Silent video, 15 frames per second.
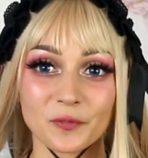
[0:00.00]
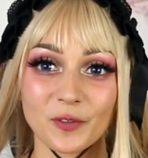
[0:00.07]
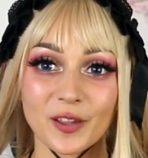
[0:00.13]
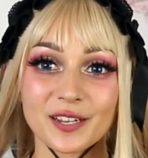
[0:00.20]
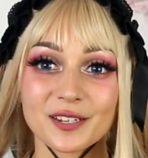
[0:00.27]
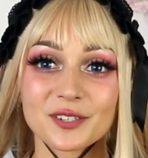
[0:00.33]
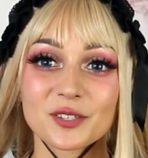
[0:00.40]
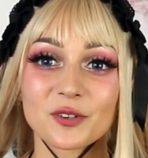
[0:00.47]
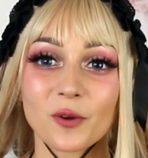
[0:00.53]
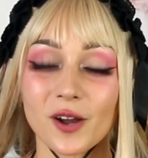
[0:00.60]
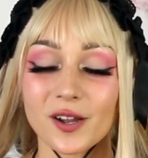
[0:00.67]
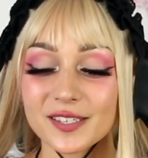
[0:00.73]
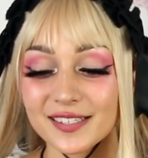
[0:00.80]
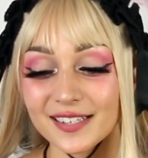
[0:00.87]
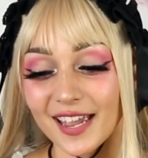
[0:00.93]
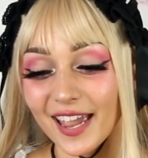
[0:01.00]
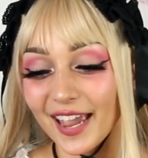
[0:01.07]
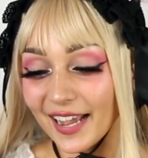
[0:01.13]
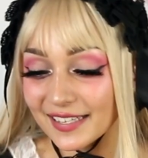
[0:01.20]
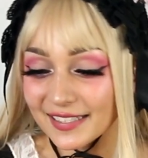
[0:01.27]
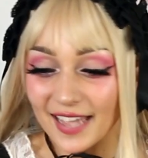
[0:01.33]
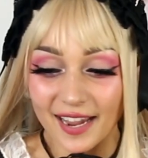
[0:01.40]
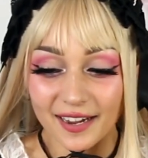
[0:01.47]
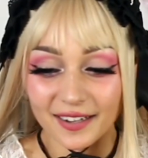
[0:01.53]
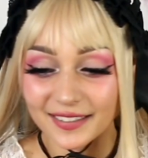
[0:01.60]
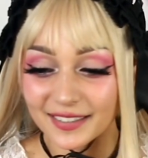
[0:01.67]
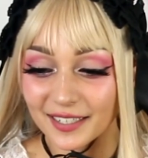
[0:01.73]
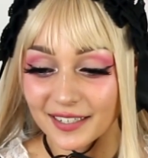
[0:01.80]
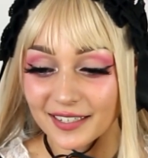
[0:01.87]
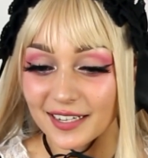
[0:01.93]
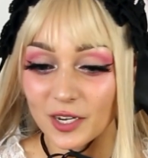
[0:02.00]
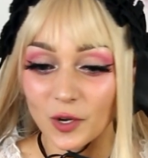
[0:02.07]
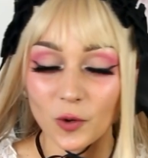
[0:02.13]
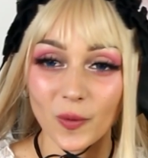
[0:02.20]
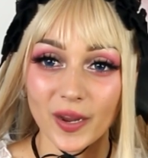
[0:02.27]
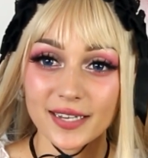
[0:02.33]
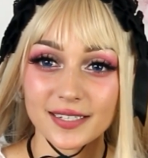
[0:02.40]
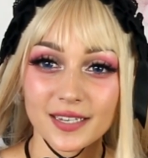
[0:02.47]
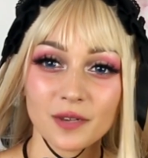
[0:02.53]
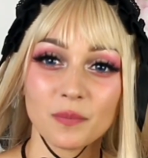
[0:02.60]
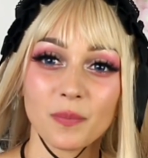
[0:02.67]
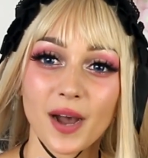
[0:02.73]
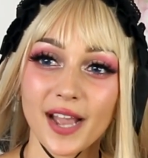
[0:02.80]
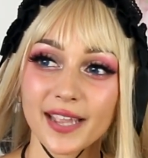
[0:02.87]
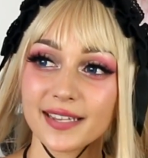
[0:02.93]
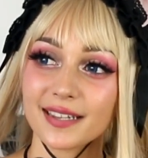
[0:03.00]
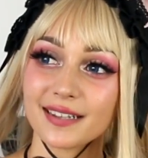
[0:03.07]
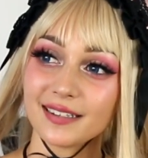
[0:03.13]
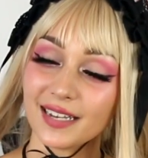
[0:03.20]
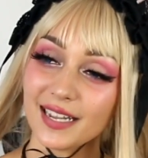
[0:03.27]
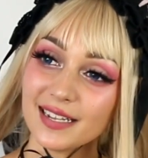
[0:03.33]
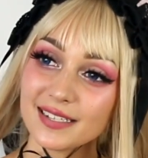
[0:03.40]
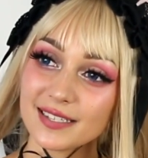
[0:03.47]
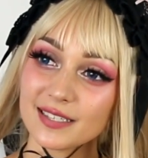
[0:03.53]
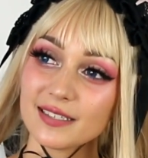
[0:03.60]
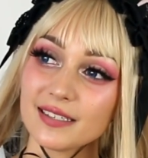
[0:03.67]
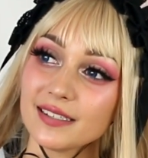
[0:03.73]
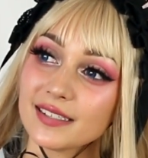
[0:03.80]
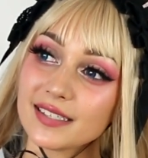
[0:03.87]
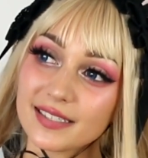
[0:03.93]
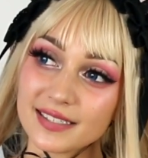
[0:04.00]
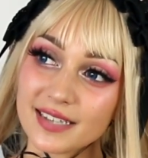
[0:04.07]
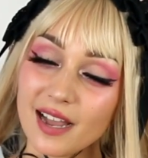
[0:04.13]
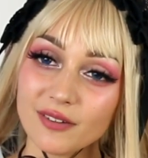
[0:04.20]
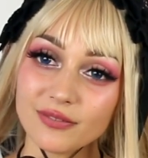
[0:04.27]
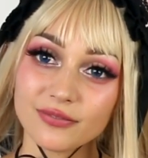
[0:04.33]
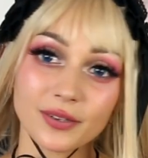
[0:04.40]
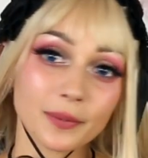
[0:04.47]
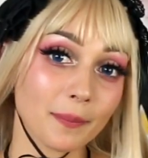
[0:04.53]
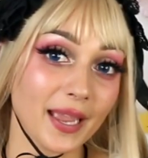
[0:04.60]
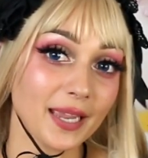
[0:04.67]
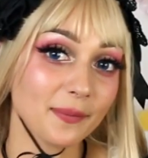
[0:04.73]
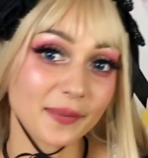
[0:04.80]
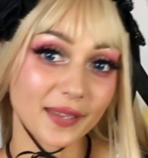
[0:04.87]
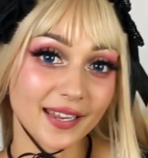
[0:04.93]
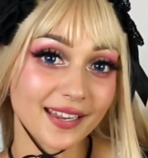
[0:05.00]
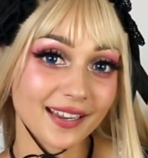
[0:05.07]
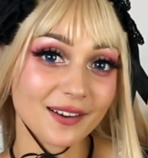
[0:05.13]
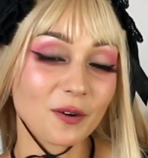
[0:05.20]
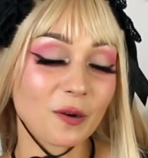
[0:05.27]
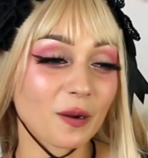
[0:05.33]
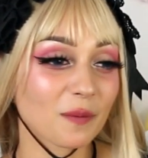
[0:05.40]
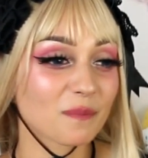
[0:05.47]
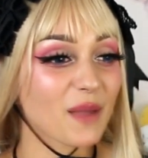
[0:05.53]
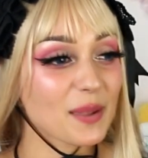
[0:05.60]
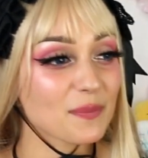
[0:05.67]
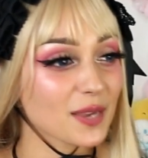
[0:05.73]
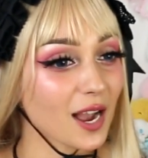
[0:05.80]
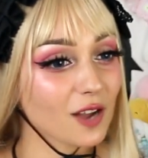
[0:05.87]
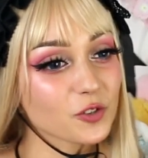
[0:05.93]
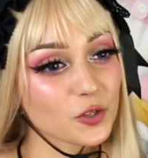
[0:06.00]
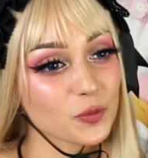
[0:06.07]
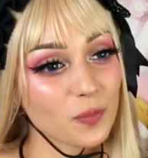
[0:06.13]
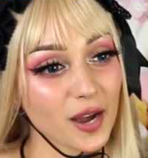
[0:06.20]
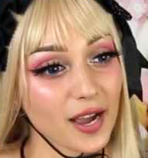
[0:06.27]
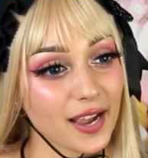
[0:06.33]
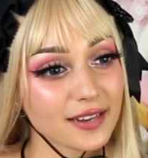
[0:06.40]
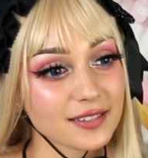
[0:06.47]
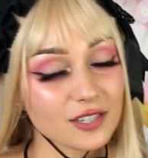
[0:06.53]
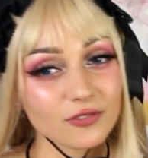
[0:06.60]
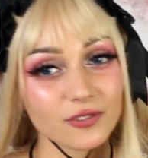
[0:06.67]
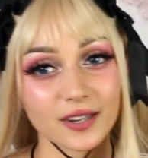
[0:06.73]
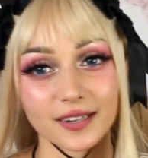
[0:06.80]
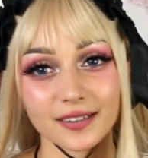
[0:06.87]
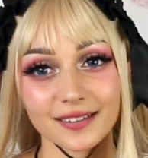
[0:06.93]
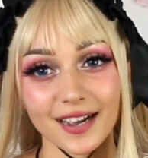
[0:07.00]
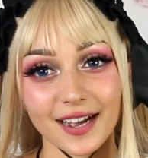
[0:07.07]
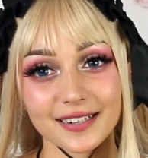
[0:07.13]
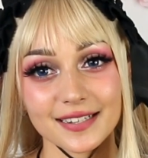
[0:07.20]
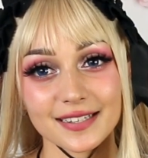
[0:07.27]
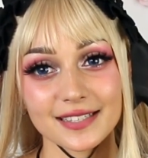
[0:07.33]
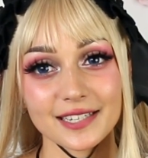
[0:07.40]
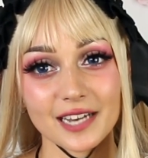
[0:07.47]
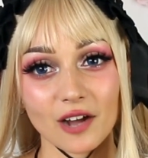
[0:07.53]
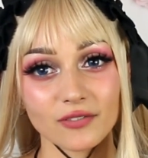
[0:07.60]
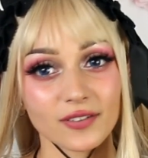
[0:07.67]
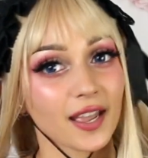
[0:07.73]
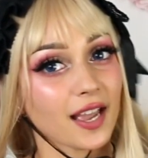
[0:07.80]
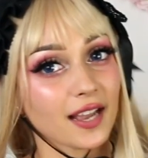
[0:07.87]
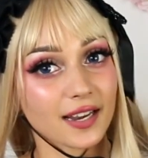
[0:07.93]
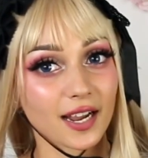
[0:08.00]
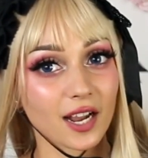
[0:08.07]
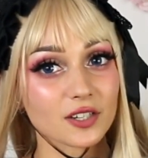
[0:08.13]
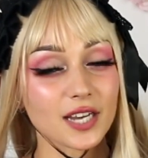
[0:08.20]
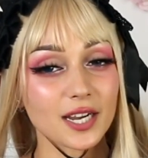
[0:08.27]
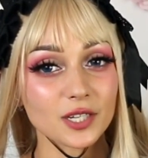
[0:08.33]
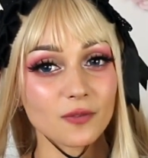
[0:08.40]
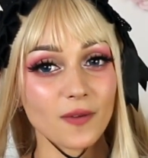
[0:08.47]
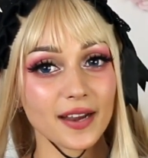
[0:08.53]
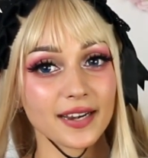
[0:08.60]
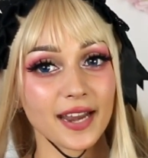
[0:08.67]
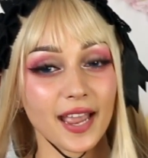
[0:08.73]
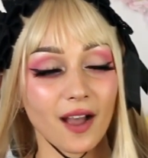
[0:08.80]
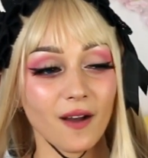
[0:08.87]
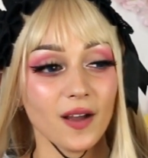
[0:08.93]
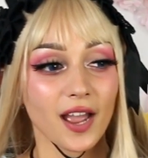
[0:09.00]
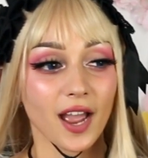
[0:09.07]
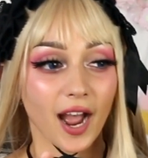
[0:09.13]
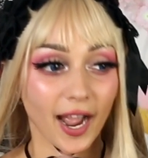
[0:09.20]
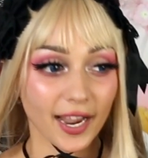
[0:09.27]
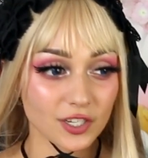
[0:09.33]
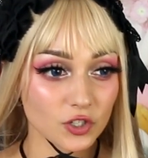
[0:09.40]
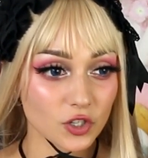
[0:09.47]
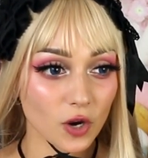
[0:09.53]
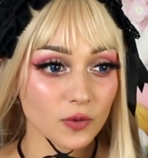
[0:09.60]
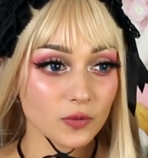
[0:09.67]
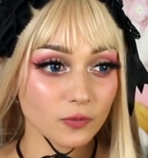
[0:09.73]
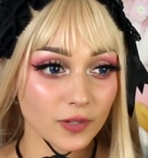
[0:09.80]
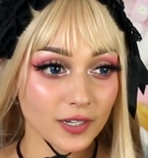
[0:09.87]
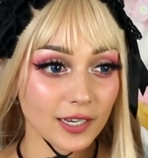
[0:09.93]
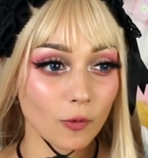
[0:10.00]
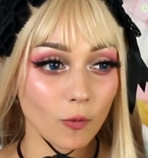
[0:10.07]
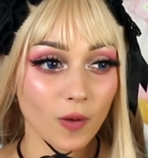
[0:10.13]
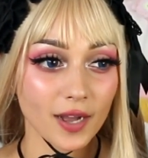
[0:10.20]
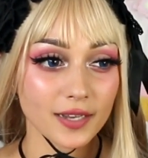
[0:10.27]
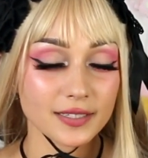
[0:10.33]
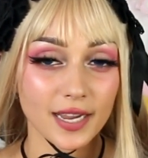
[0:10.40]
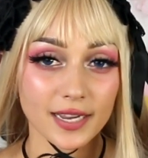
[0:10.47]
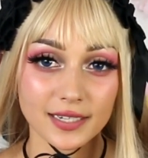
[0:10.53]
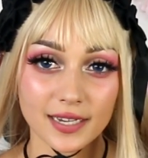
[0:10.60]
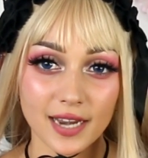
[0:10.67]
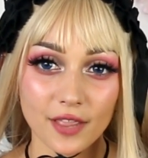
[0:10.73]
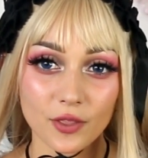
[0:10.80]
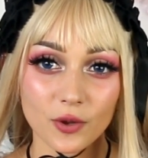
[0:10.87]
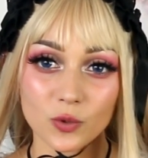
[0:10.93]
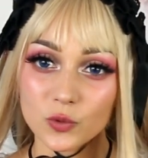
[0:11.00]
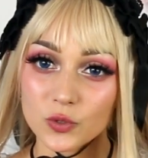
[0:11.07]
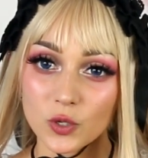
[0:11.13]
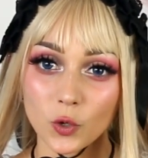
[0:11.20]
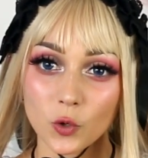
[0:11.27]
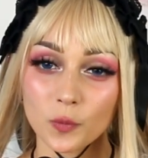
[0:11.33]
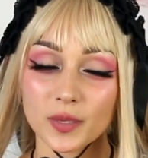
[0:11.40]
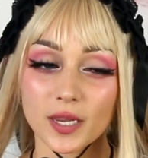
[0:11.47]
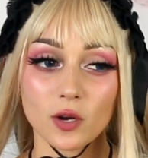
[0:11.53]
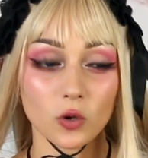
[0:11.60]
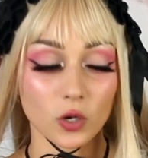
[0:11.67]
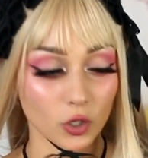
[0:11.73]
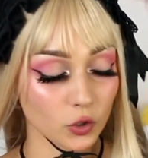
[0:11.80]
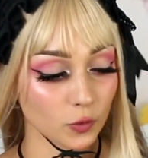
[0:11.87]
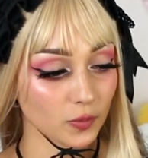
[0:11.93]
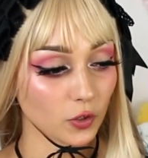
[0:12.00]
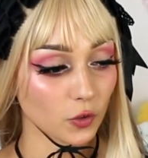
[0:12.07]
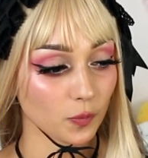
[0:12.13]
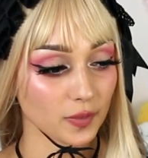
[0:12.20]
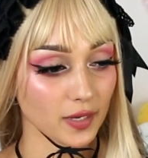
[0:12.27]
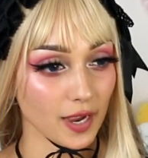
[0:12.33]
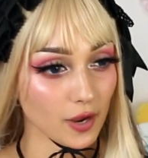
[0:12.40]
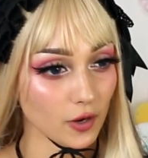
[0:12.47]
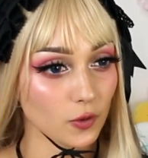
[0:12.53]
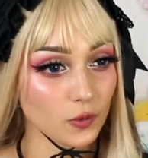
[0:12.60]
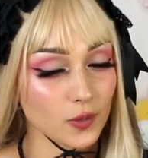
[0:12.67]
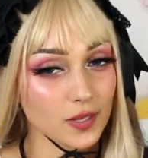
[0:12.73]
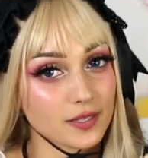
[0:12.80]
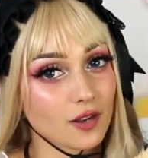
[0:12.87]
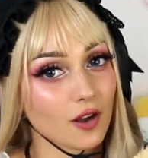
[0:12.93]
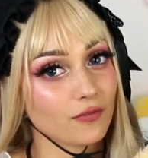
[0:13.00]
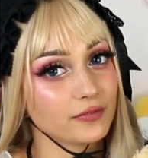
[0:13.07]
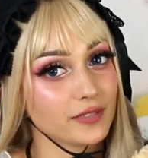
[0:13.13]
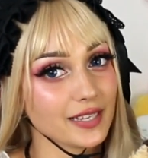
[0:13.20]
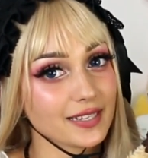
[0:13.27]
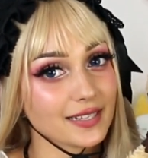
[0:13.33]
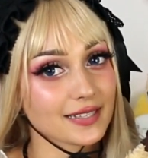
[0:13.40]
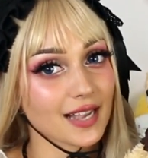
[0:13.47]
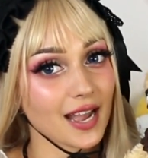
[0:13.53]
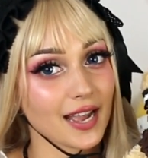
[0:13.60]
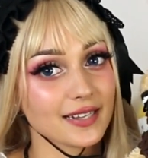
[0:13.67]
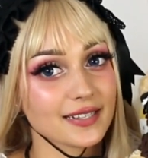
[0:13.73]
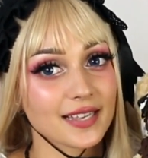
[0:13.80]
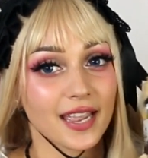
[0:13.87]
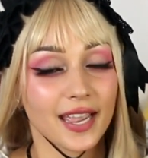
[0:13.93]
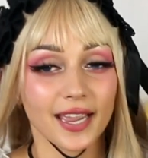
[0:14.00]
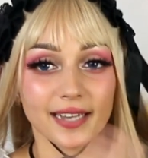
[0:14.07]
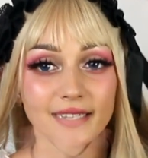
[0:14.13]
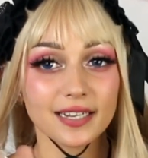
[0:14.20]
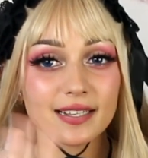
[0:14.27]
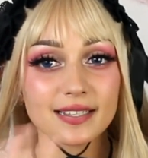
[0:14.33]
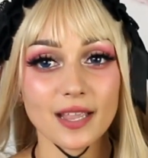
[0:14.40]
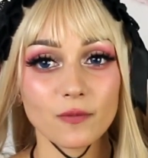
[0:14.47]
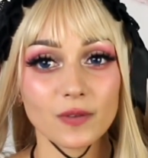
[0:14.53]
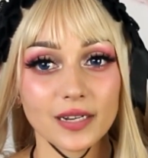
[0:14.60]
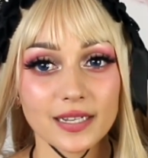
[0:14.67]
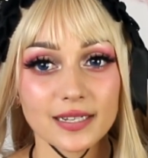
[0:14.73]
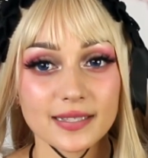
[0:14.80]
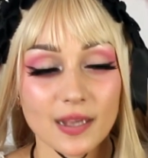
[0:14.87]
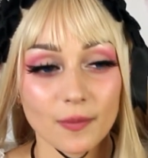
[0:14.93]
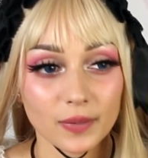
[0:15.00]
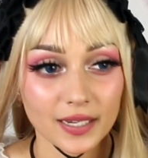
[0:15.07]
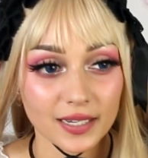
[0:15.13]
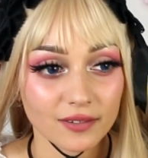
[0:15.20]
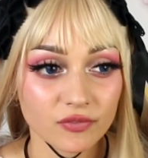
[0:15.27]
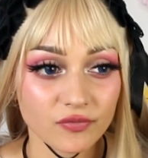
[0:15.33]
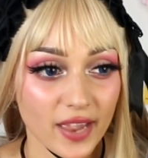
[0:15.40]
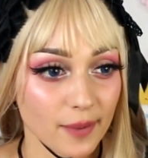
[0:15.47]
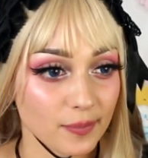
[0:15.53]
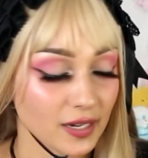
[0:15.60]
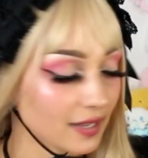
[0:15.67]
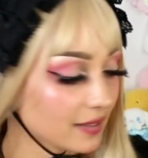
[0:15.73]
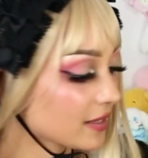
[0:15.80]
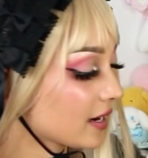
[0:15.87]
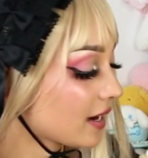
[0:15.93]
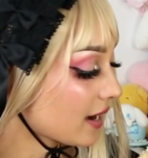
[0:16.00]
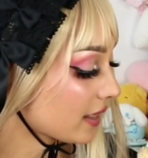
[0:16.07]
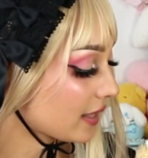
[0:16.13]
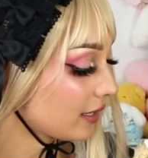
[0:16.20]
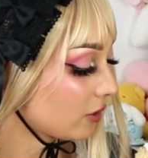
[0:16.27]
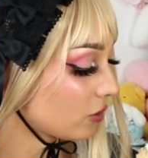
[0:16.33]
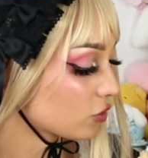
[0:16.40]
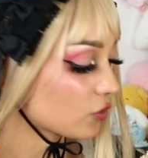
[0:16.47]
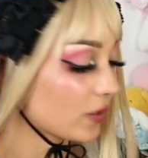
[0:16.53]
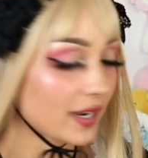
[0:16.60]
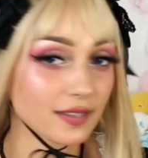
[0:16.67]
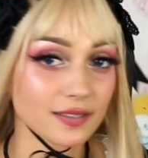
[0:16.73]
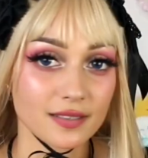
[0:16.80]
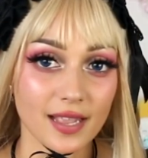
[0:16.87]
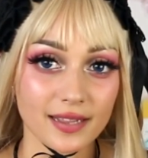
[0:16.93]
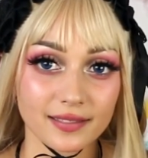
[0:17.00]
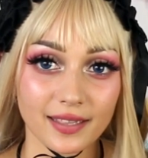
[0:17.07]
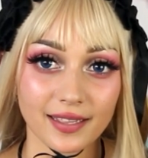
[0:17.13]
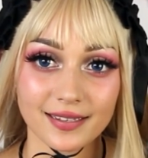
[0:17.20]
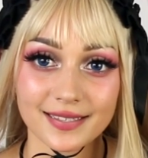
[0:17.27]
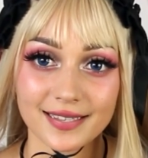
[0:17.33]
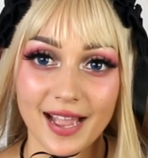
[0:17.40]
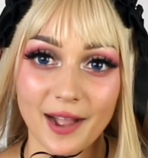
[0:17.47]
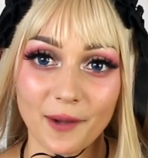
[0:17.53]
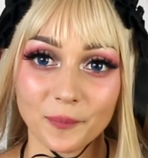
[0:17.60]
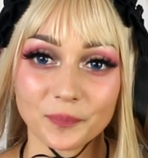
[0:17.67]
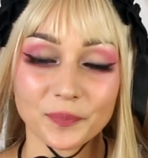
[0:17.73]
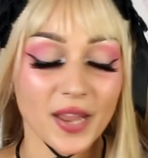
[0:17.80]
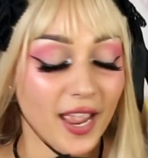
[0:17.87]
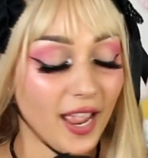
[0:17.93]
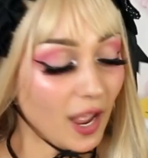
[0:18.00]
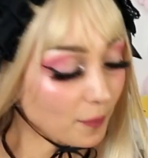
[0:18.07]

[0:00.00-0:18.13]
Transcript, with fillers: fingers crossed is that gonna equate in buying less stuff maybe or maybe I'll just buy different kind of stuff like I'll tell you right now I don't really want another usakumya or kumakumya who is of this size unless they release somebody fabulous in another little dress like this um,